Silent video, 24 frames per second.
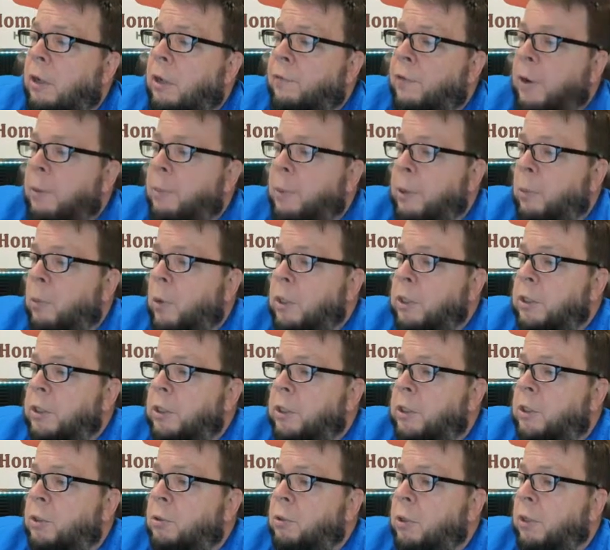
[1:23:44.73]
If anybody
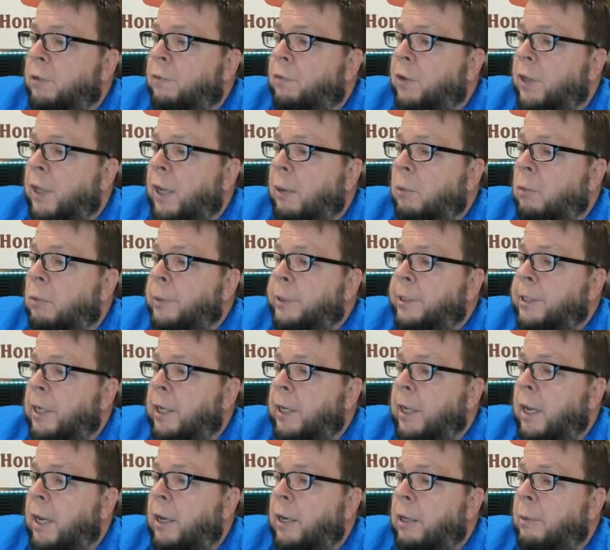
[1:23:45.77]
wants to tune in for that, we'll be
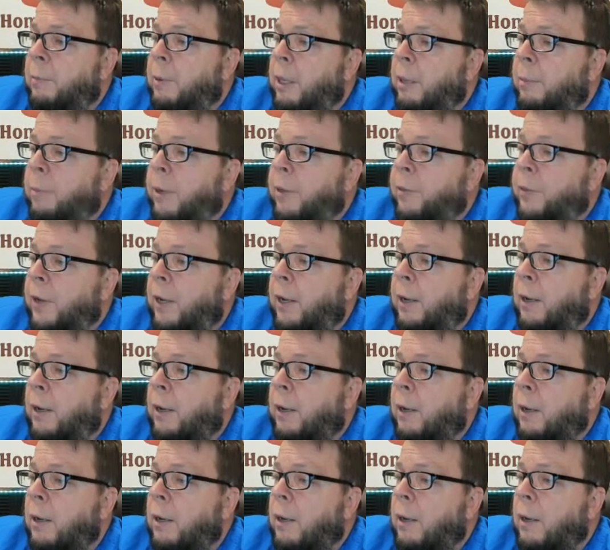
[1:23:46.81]
sending out an email about that.